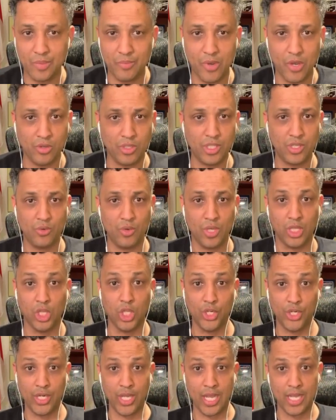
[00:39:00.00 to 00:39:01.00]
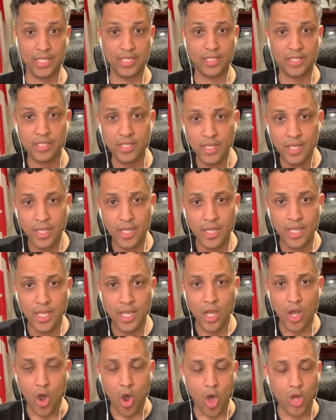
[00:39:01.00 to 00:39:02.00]
that were supposed to alert us
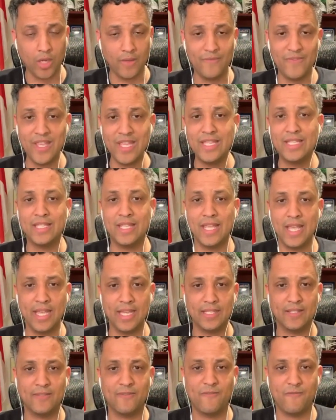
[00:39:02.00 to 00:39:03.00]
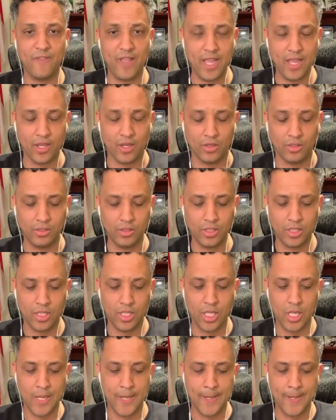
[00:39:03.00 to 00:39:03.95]
all of these things failed